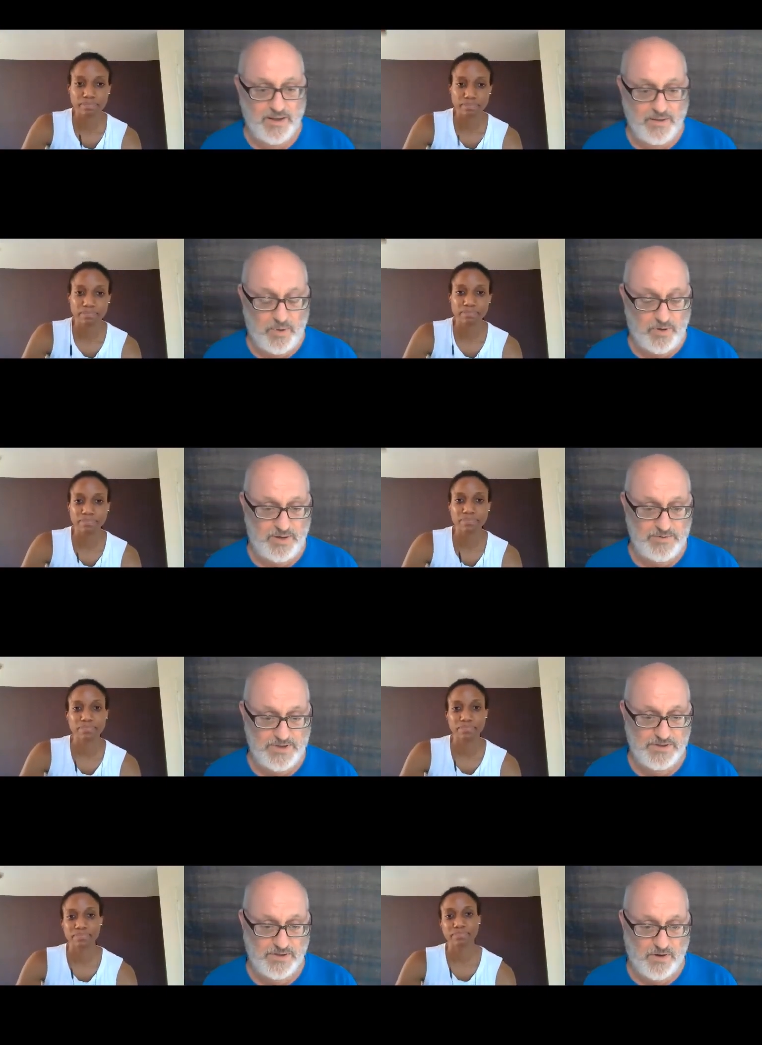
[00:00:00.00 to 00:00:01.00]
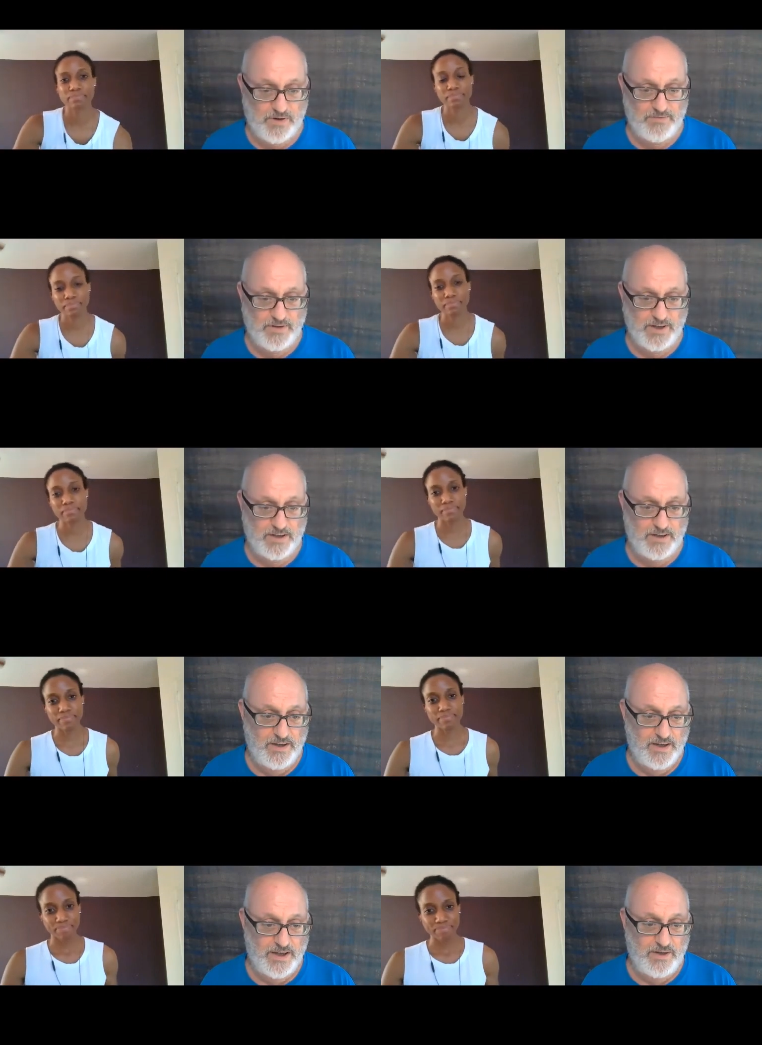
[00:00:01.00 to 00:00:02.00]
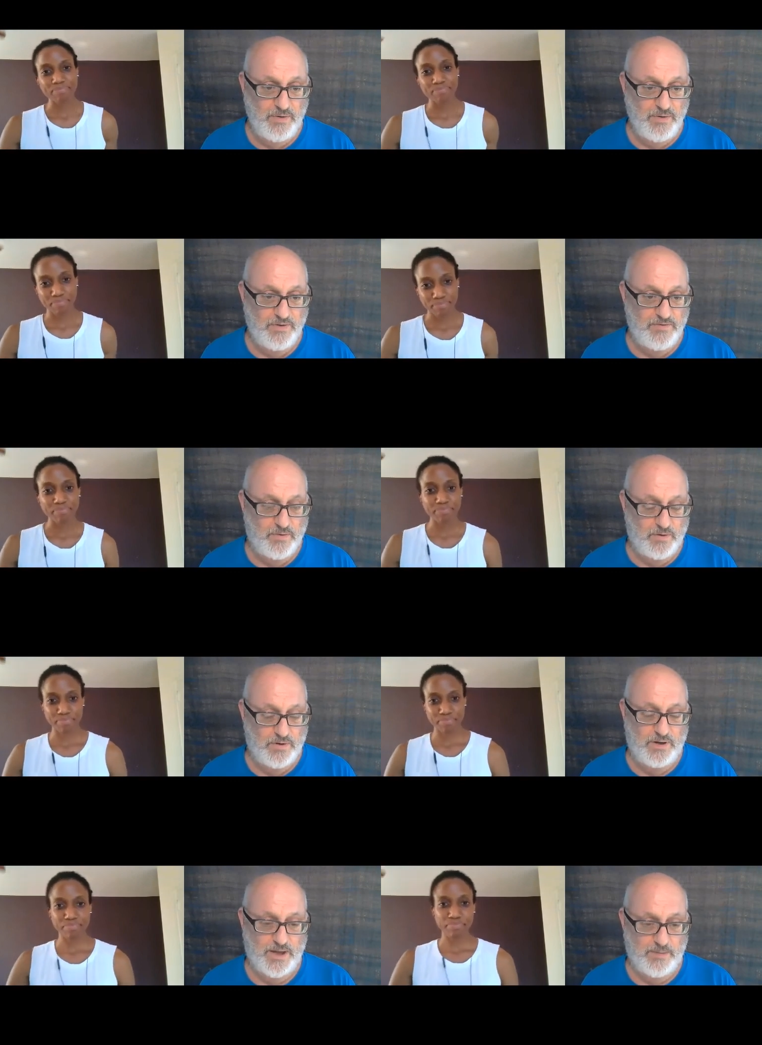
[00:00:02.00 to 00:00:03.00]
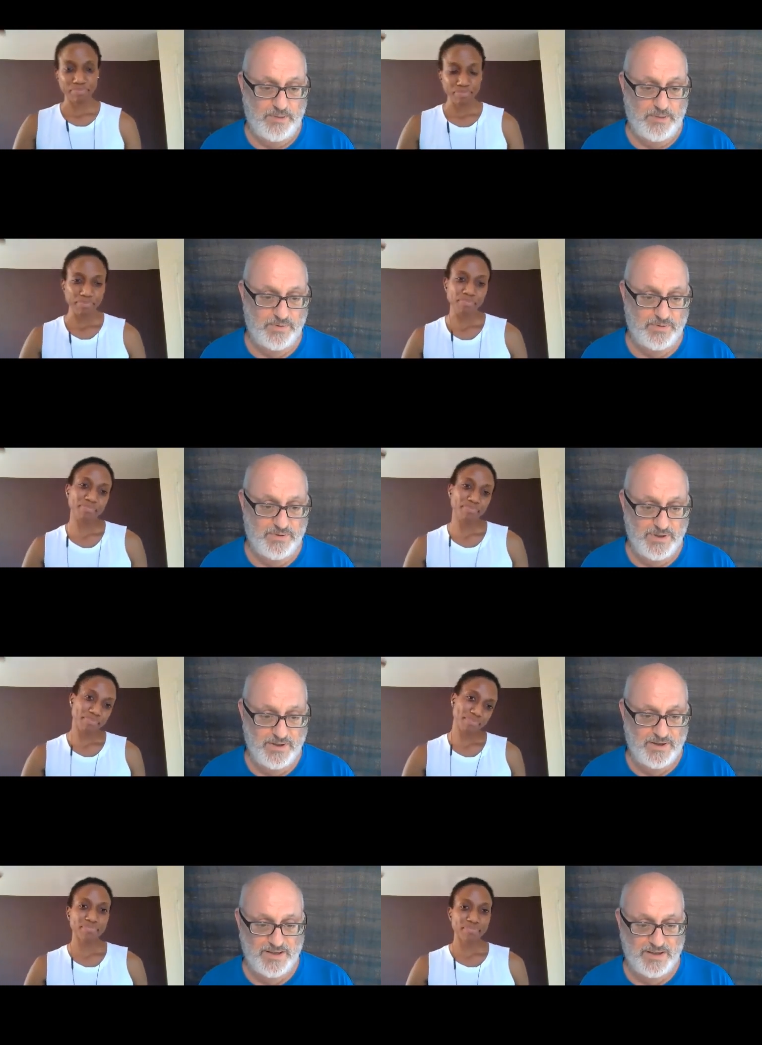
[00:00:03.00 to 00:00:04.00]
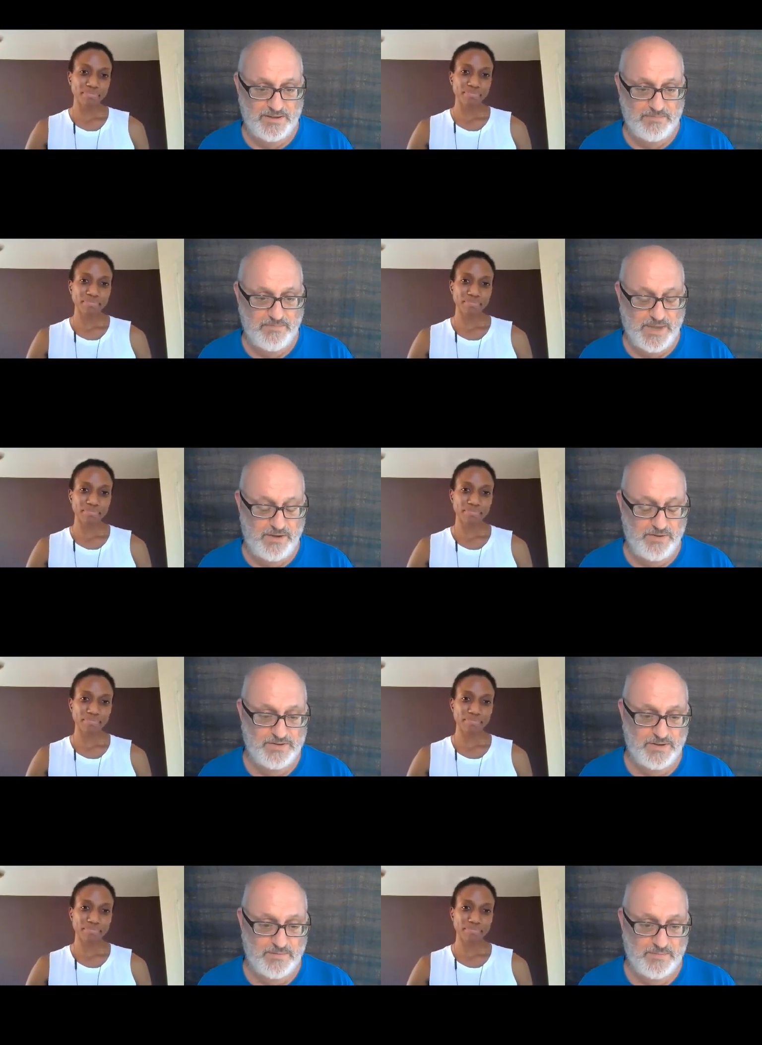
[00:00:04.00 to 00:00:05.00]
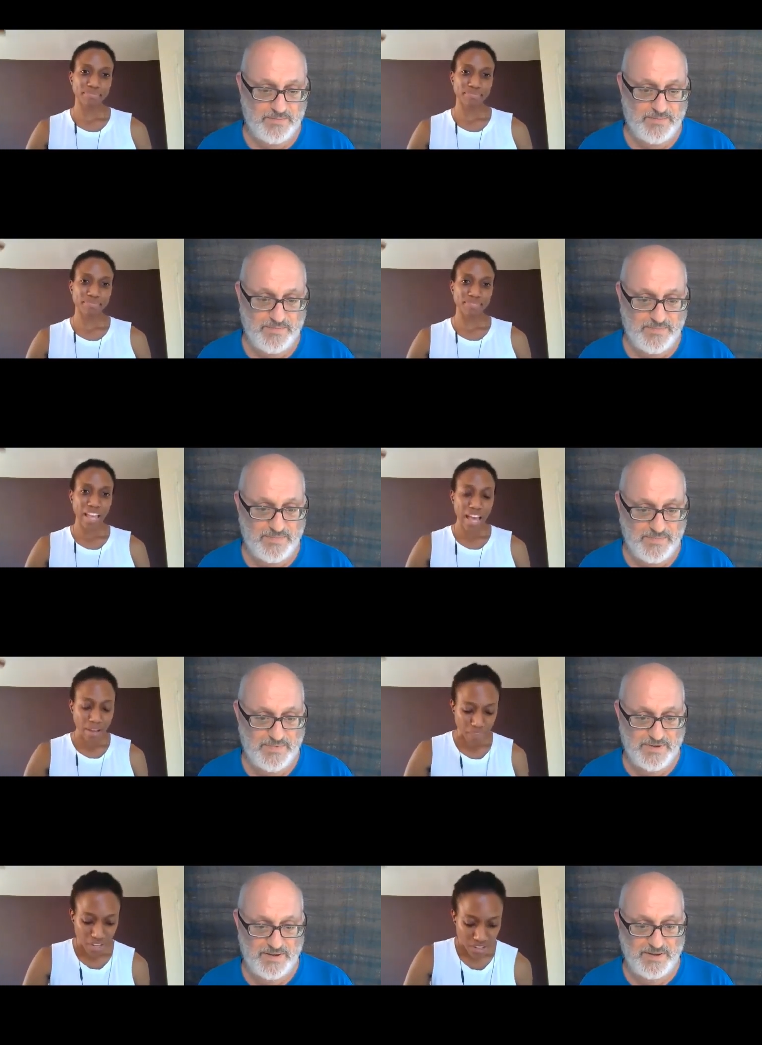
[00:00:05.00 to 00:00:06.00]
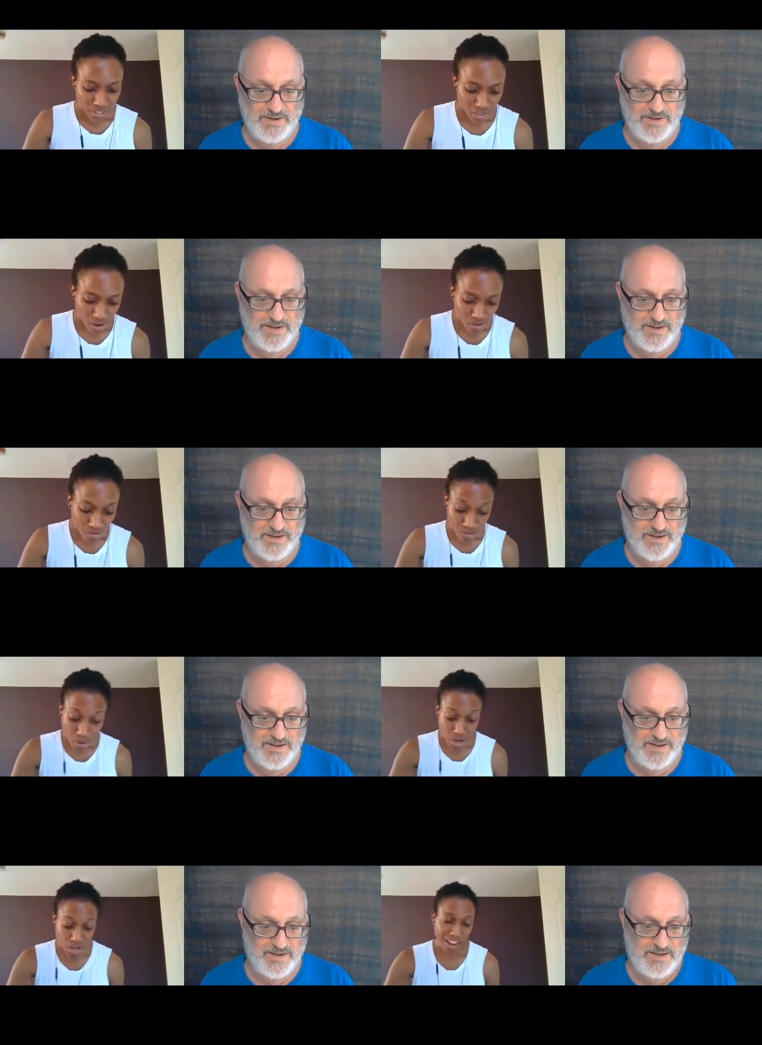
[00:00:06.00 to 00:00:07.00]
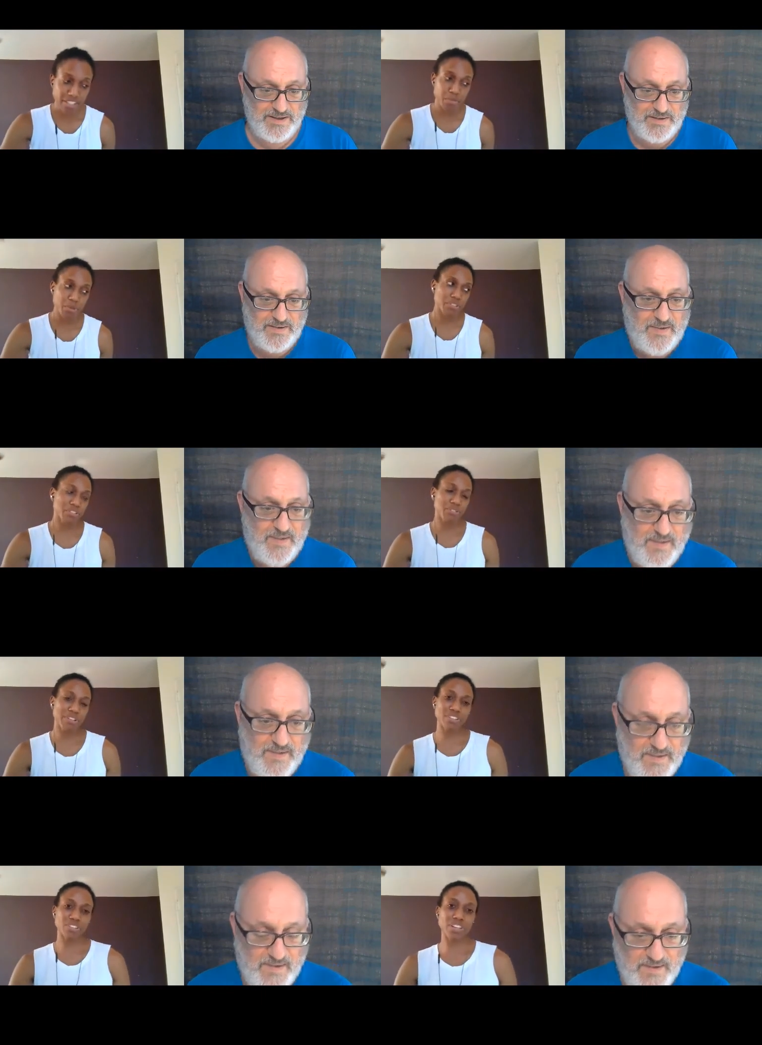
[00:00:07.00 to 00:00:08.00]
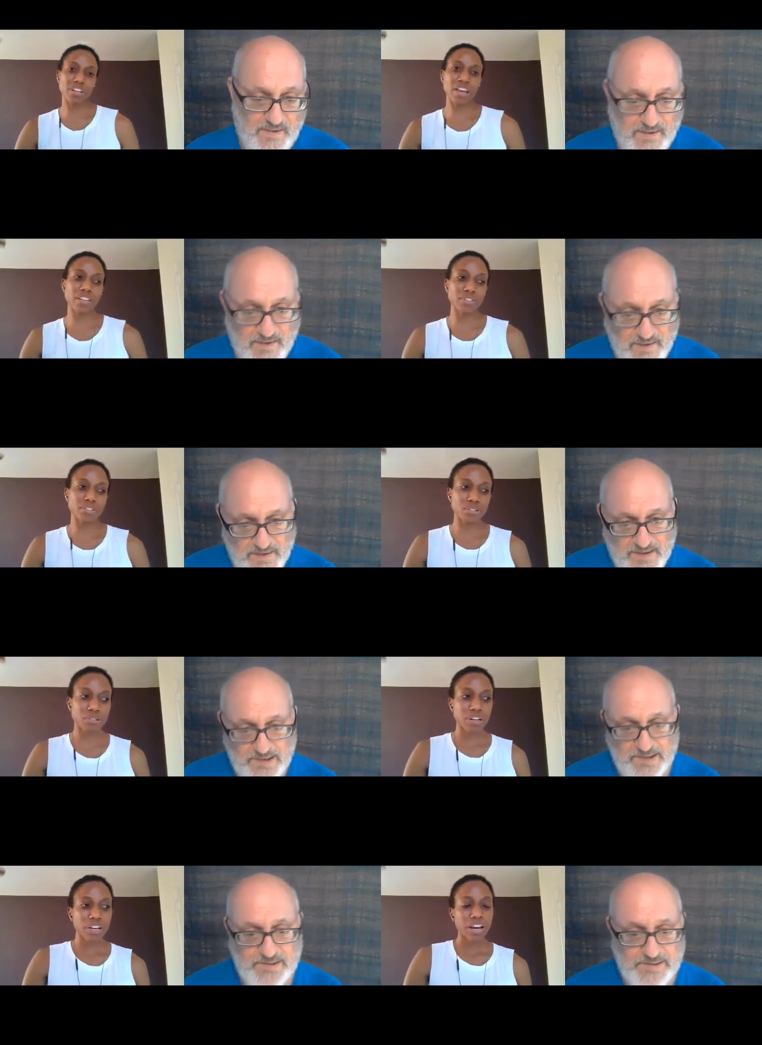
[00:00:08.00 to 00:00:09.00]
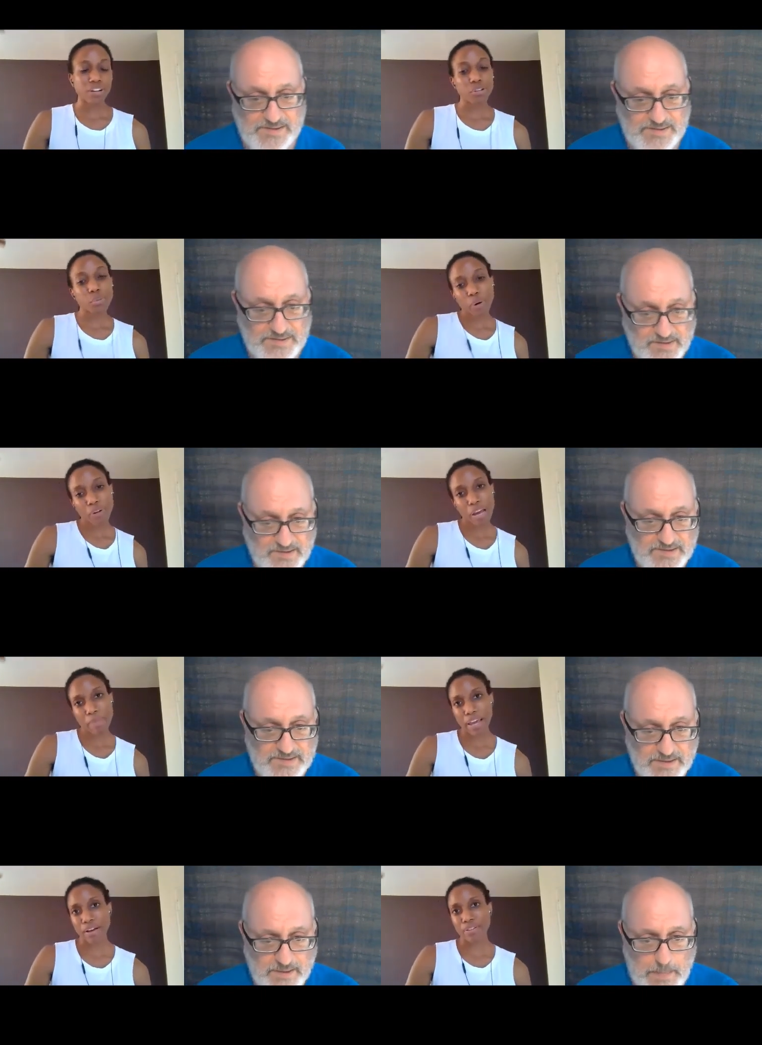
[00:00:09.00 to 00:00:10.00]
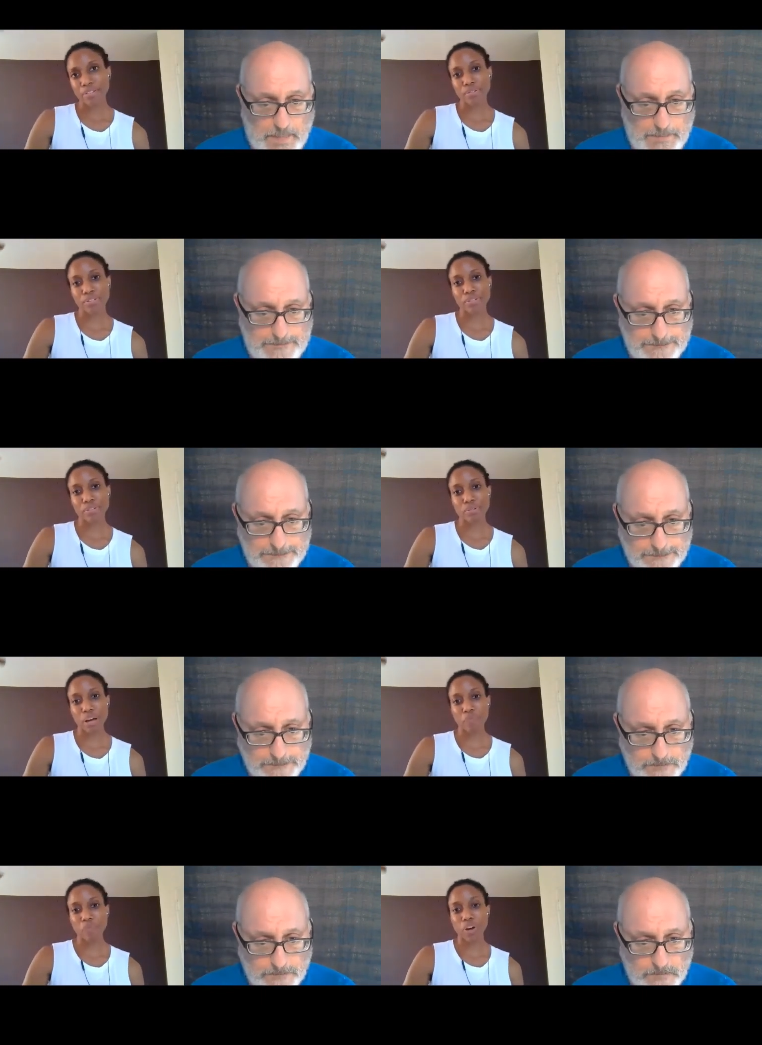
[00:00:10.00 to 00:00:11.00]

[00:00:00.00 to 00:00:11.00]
Speaker 1: the programs that you're offering, and and who they're for, and how people can make use of them.
Speaker 2: Yeah. So for entrepreneurs in transition, I do a group program, and I also do um,